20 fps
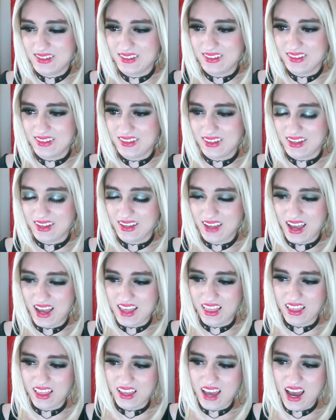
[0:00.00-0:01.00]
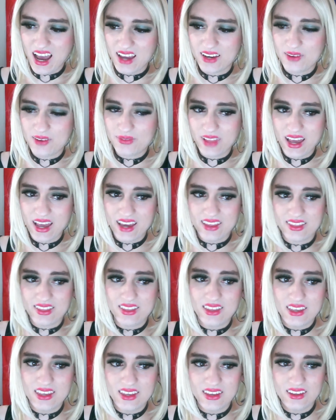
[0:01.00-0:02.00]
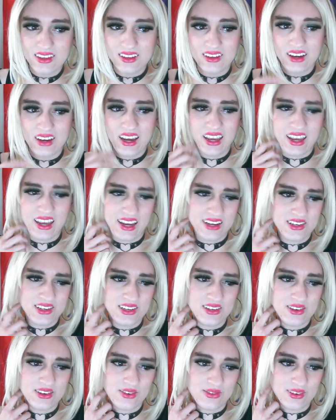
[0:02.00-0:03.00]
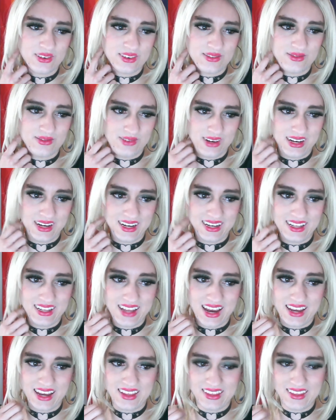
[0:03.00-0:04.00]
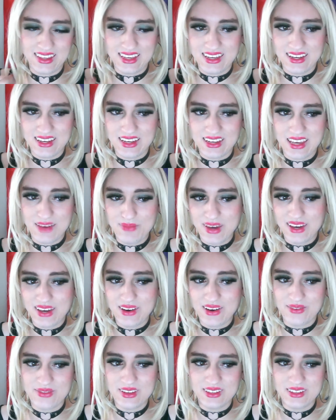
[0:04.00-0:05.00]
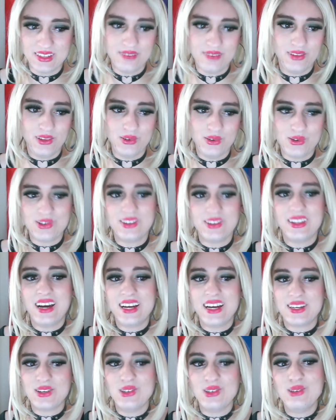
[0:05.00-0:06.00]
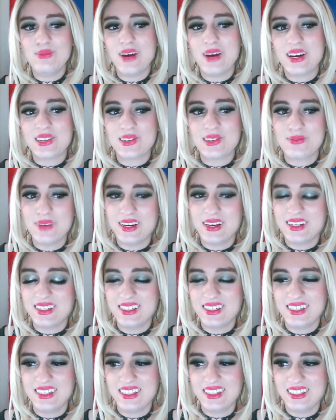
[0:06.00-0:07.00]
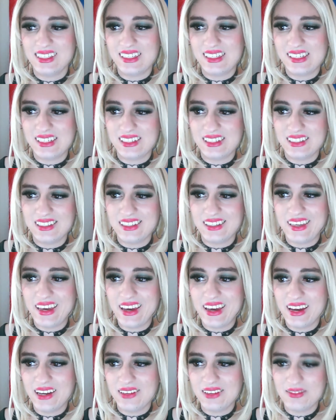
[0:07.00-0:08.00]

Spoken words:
I kind of like I actually don't really like the gimmick of this evolution line too much, but yeah.